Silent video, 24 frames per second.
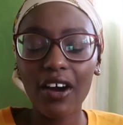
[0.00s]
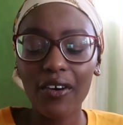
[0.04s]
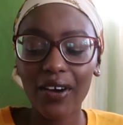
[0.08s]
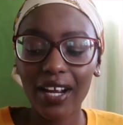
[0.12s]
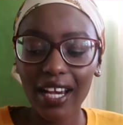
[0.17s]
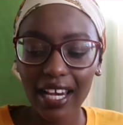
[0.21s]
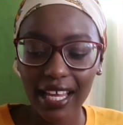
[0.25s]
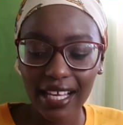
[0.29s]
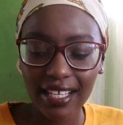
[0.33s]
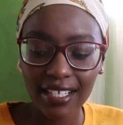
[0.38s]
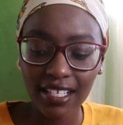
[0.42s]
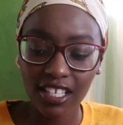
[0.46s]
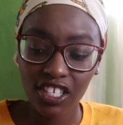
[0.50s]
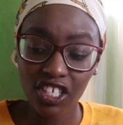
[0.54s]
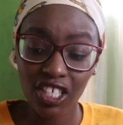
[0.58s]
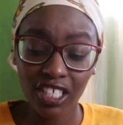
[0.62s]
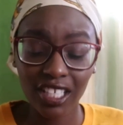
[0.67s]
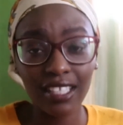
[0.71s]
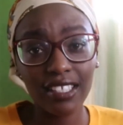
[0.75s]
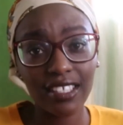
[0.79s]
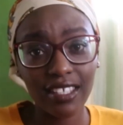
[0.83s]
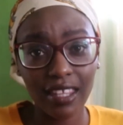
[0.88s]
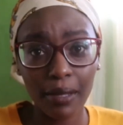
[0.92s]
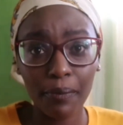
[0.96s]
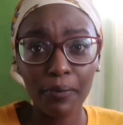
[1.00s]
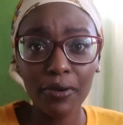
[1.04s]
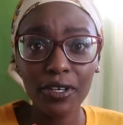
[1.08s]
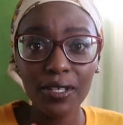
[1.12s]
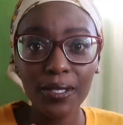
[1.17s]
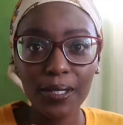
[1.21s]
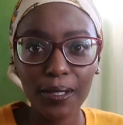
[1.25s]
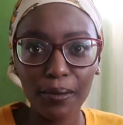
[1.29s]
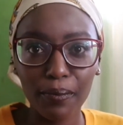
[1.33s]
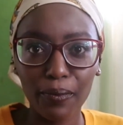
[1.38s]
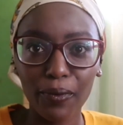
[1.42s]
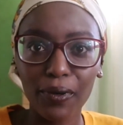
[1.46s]
Our class teacher tells the
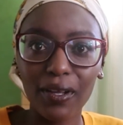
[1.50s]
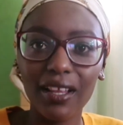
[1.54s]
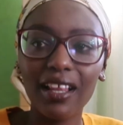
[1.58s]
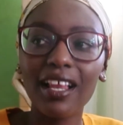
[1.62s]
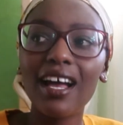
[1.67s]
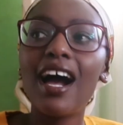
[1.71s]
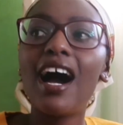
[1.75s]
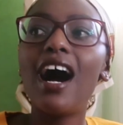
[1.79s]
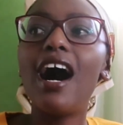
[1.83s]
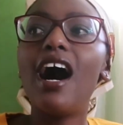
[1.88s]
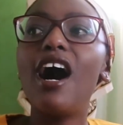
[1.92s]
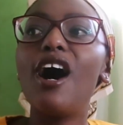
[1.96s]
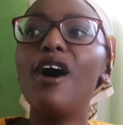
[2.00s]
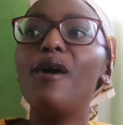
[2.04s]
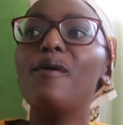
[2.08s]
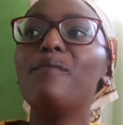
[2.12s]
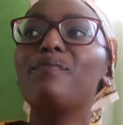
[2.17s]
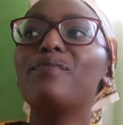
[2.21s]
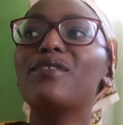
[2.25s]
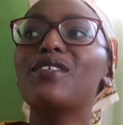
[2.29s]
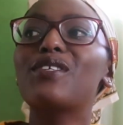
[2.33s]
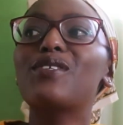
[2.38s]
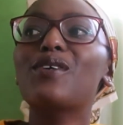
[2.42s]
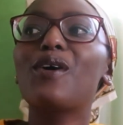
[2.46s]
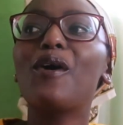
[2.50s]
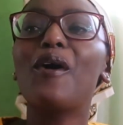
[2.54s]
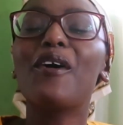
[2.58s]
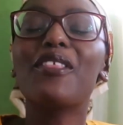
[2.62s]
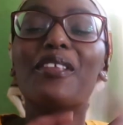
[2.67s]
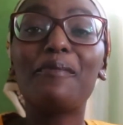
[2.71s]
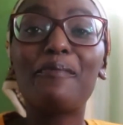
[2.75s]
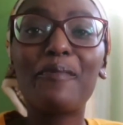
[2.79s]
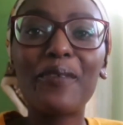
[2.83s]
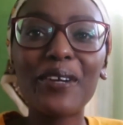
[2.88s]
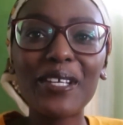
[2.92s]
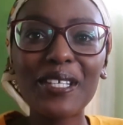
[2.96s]
principal. So
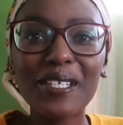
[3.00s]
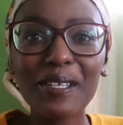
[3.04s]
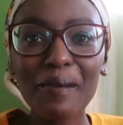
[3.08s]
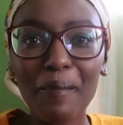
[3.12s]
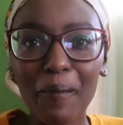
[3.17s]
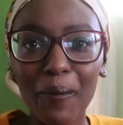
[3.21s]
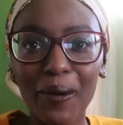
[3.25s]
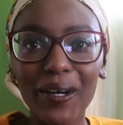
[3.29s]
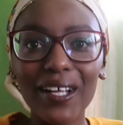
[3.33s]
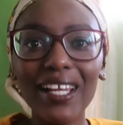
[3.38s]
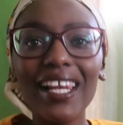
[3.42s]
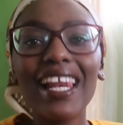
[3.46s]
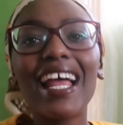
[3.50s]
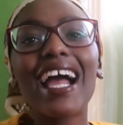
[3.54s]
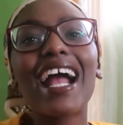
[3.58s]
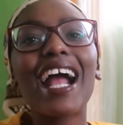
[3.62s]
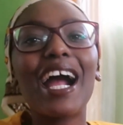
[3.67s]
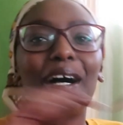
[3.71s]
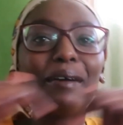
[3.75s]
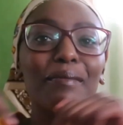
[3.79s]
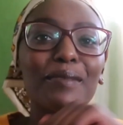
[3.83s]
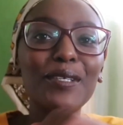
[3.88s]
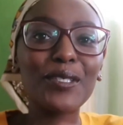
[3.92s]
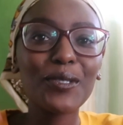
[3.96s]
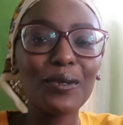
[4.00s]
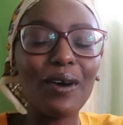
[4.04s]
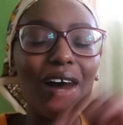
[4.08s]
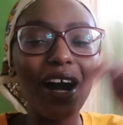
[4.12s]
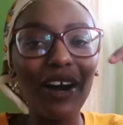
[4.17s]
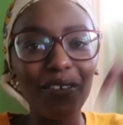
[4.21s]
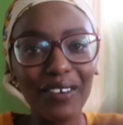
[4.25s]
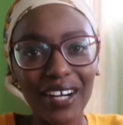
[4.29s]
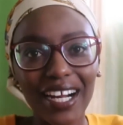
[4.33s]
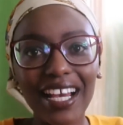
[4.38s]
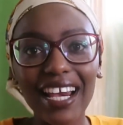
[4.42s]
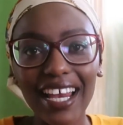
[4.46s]
the principal comes to
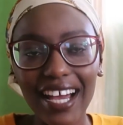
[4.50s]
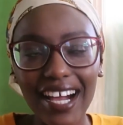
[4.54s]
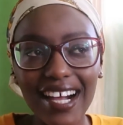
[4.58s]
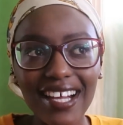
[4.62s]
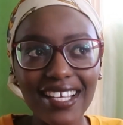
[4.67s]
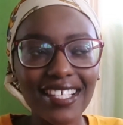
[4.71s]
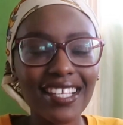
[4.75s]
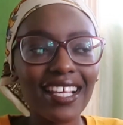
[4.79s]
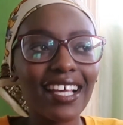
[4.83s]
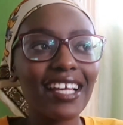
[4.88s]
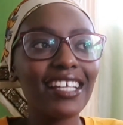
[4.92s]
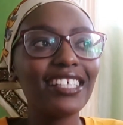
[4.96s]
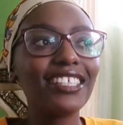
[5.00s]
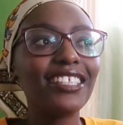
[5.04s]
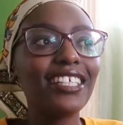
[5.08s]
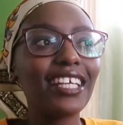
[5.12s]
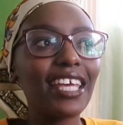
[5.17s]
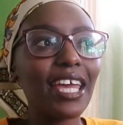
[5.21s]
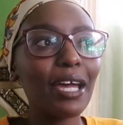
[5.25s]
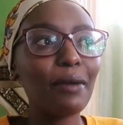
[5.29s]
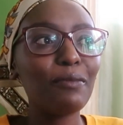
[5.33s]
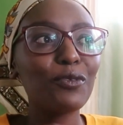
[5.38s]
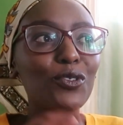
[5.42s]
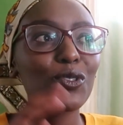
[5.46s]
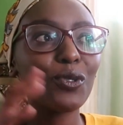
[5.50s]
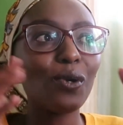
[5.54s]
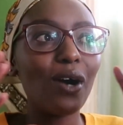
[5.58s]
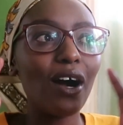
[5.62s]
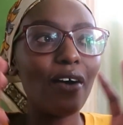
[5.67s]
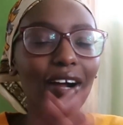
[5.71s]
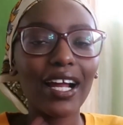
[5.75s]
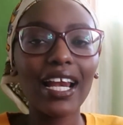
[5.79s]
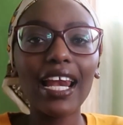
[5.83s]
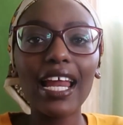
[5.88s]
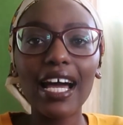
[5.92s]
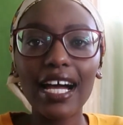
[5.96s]
our class. She came to
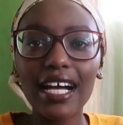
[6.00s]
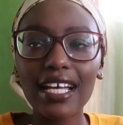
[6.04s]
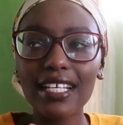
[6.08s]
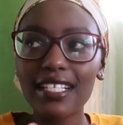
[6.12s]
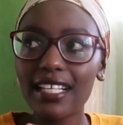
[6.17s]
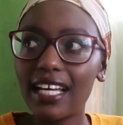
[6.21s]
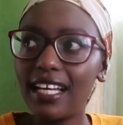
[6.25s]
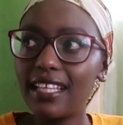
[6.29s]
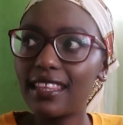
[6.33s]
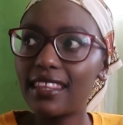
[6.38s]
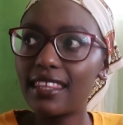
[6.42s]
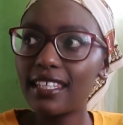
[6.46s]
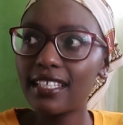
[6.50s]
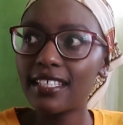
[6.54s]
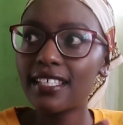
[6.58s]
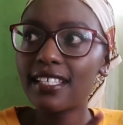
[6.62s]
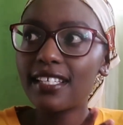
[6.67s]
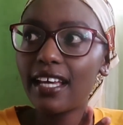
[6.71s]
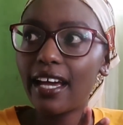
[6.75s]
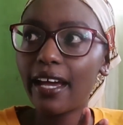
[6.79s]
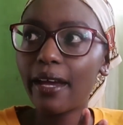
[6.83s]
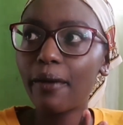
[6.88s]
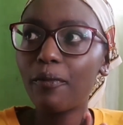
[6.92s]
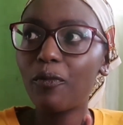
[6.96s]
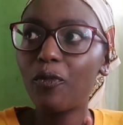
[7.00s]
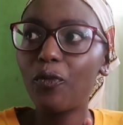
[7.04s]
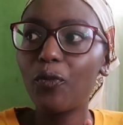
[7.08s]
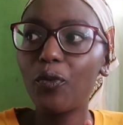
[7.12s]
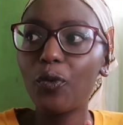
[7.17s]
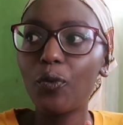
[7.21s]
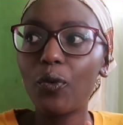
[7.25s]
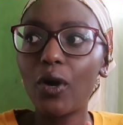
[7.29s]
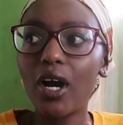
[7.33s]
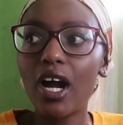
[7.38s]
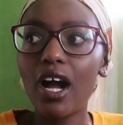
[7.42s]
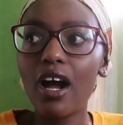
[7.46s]
our class. At this time,
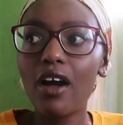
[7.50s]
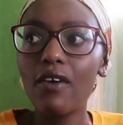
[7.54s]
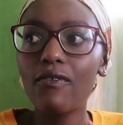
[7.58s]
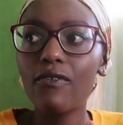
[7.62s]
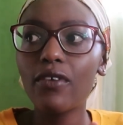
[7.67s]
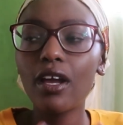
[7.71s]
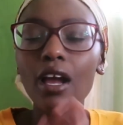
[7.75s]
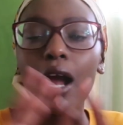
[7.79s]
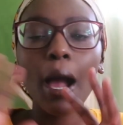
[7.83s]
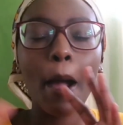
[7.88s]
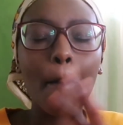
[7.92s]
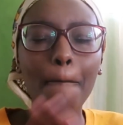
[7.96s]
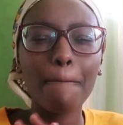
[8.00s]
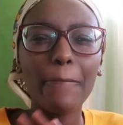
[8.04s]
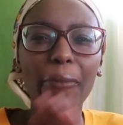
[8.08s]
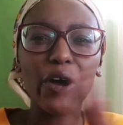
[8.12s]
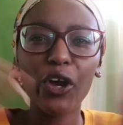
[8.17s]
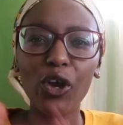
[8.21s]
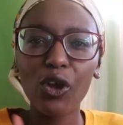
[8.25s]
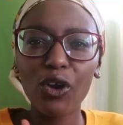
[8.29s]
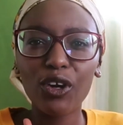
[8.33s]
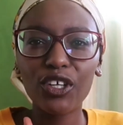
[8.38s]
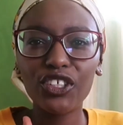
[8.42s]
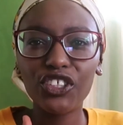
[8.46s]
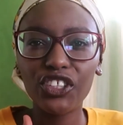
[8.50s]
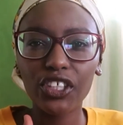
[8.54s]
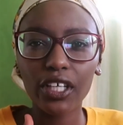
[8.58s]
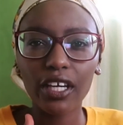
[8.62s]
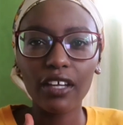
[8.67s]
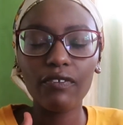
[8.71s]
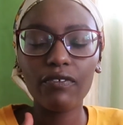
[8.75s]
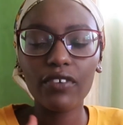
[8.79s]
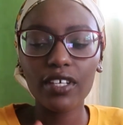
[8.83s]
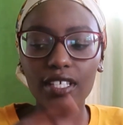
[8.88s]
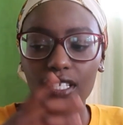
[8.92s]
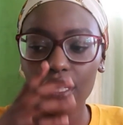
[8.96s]
we were having biology
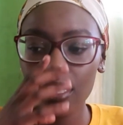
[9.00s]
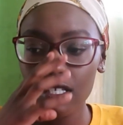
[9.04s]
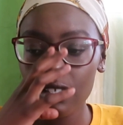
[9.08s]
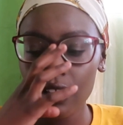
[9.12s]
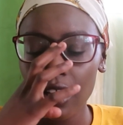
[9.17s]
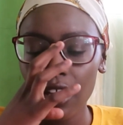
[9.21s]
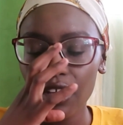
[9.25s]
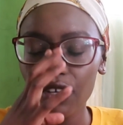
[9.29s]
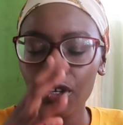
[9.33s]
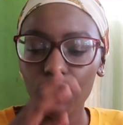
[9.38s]
and physics.